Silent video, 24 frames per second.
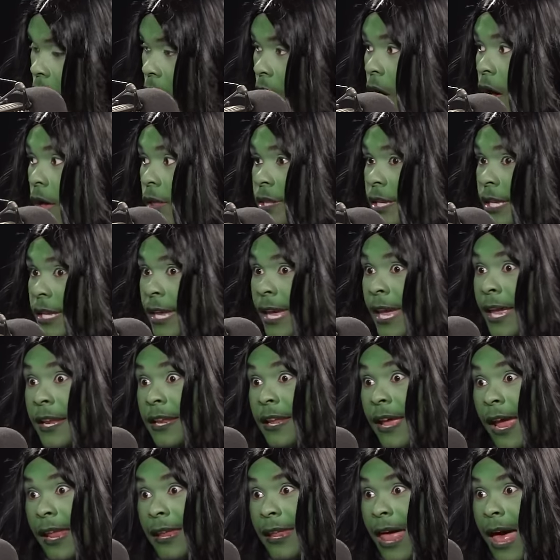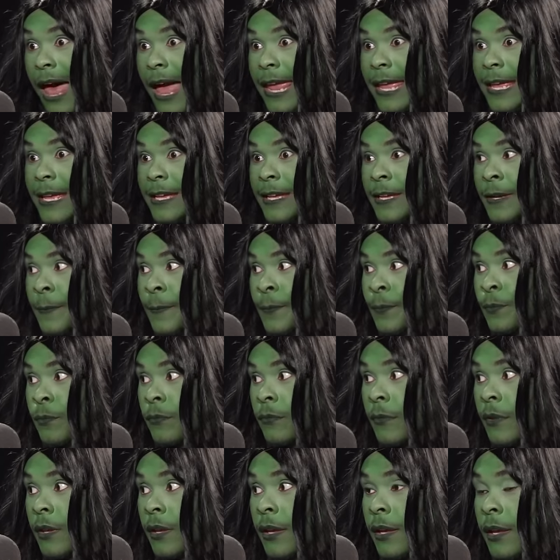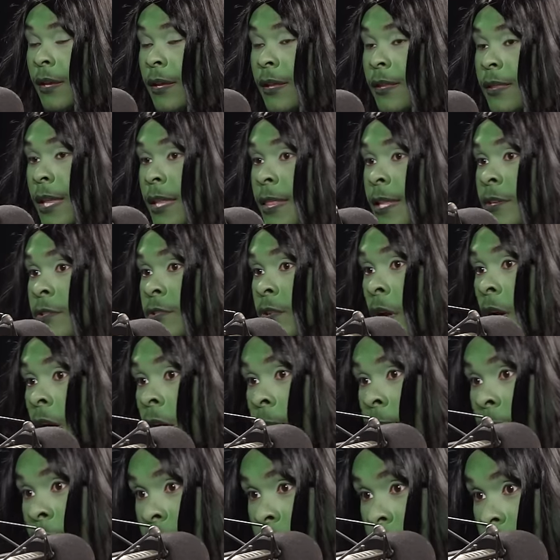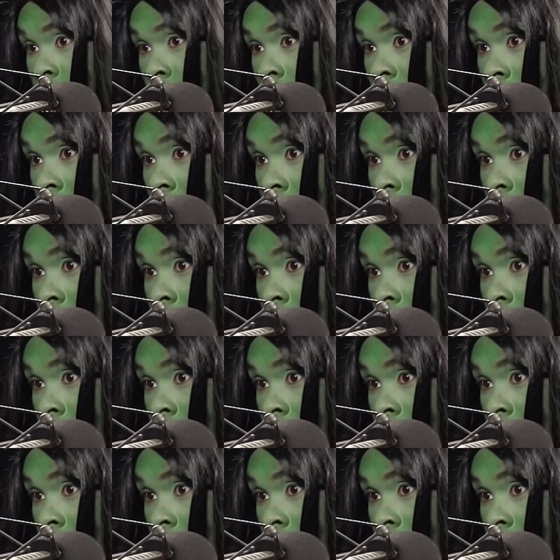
All the candy I like. Then there's almond joy